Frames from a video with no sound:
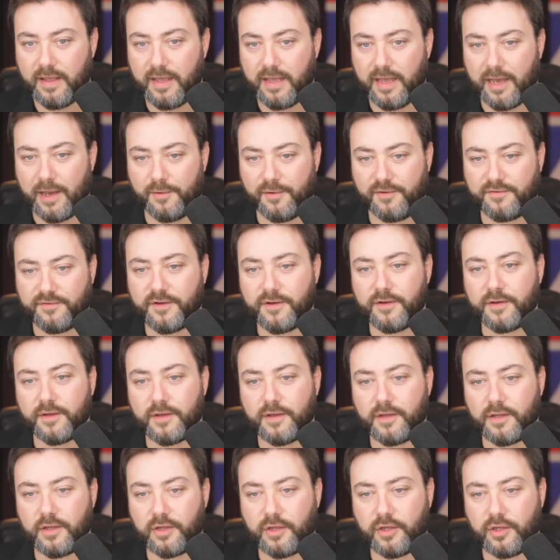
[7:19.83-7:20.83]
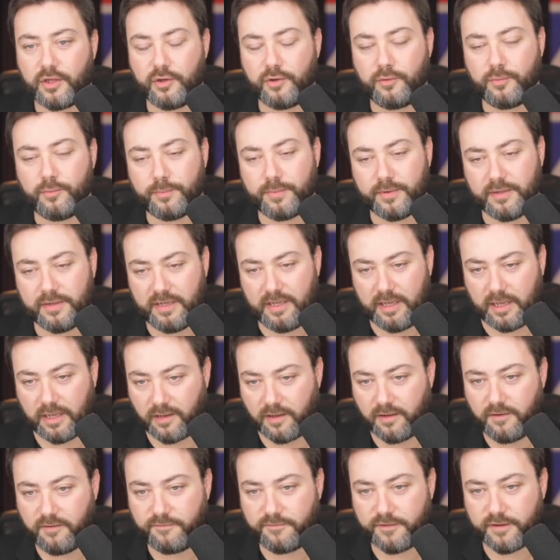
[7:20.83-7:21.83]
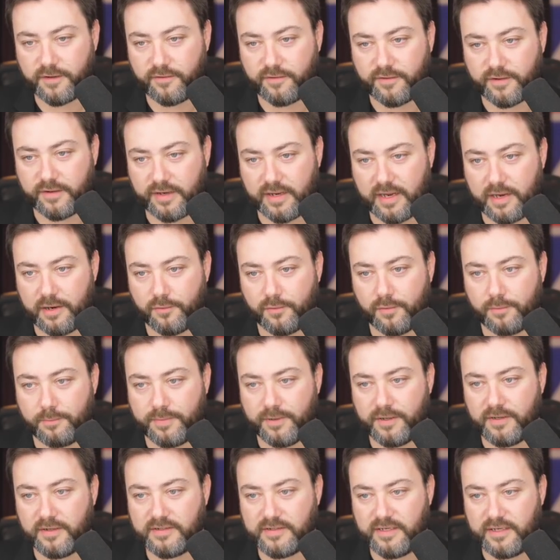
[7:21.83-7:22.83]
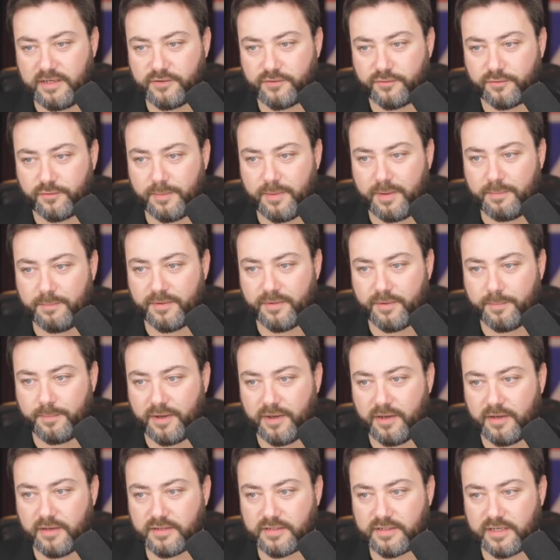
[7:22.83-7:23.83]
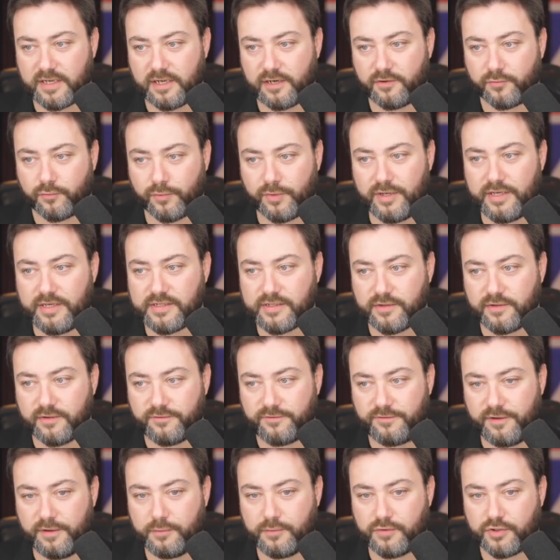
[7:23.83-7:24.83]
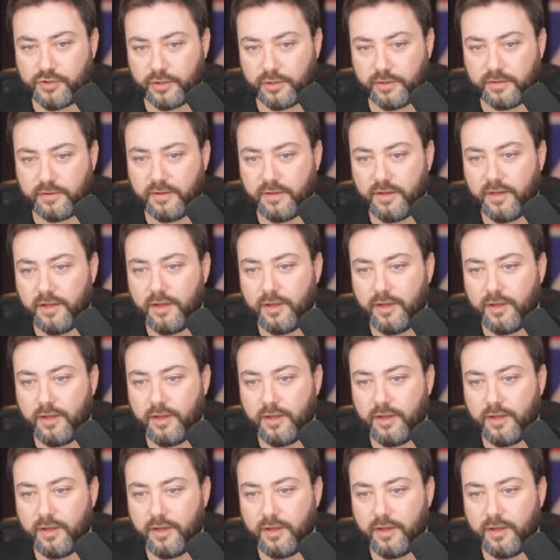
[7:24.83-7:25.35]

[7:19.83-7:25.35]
However, Hume believed that our ability to remember the past and reason the future